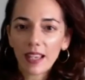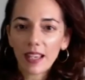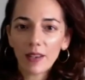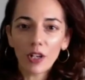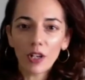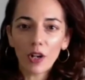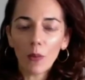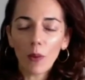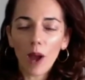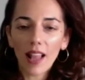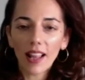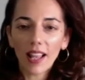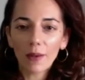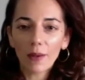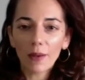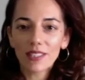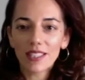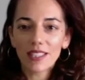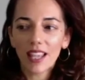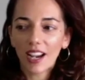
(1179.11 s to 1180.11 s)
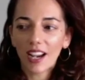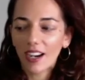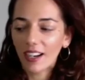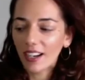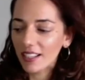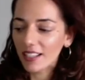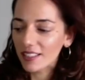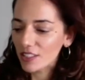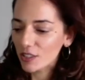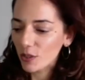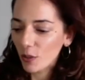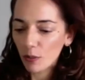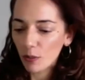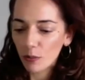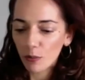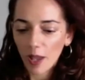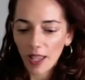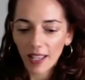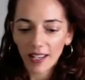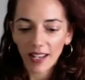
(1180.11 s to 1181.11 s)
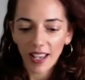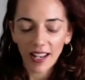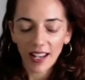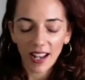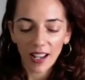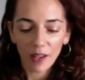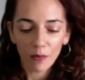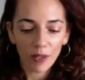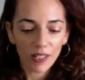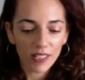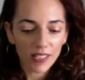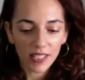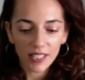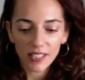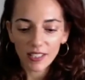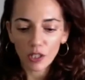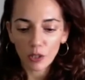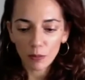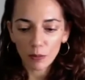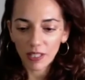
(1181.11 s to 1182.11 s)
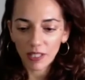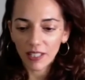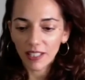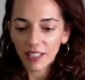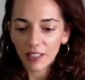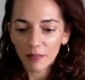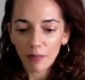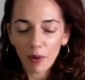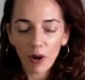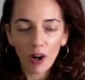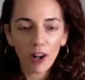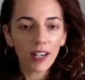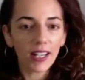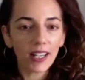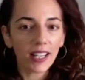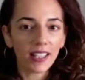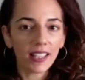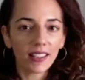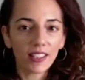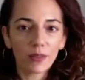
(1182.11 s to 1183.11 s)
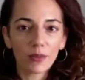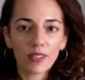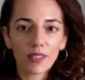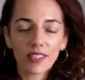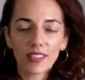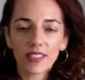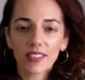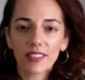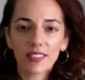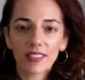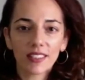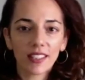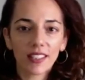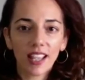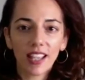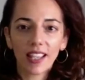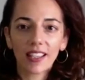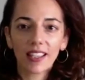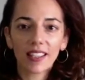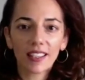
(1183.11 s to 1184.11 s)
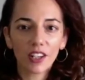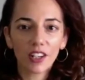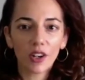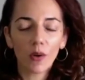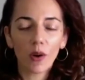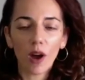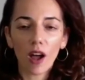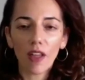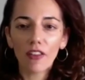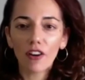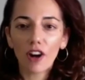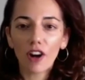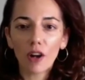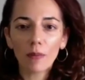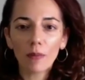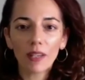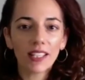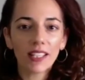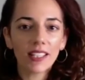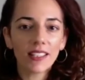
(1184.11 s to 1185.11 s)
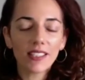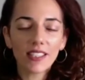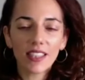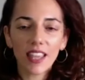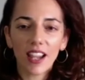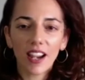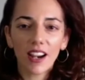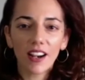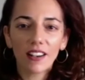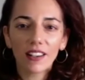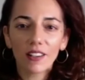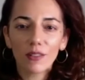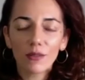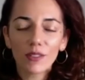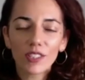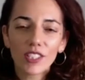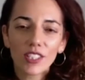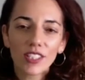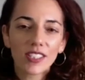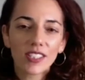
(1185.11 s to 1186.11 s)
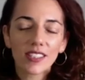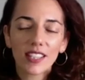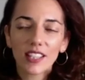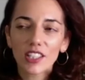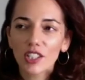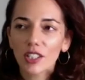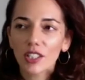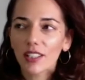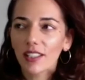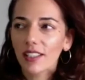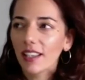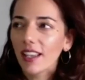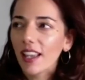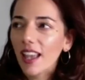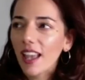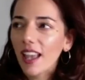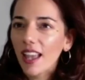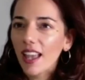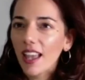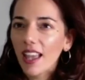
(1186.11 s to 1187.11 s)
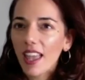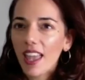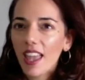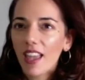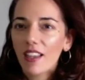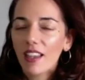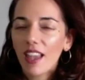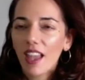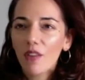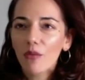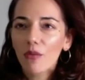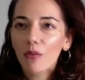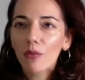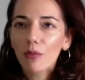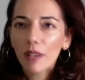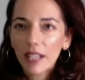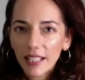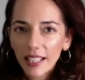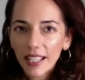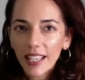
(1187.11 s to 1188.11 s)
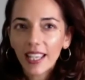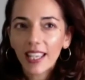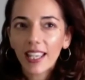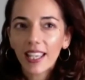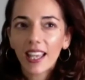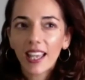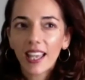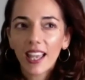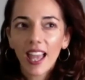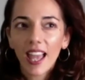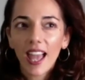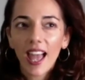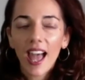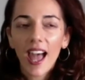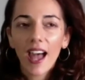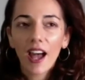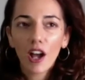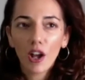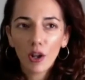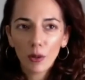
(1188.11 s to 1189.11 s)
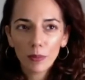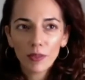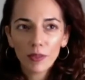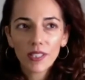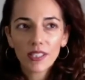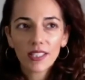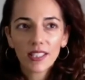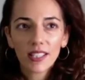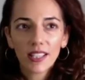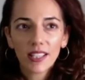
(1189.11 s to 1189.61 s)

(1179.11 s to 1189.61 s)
you know while i was there and so i went and i went to this mm-hmm. armenian party and there was like you know other armenians there and it was just such a it, it really helped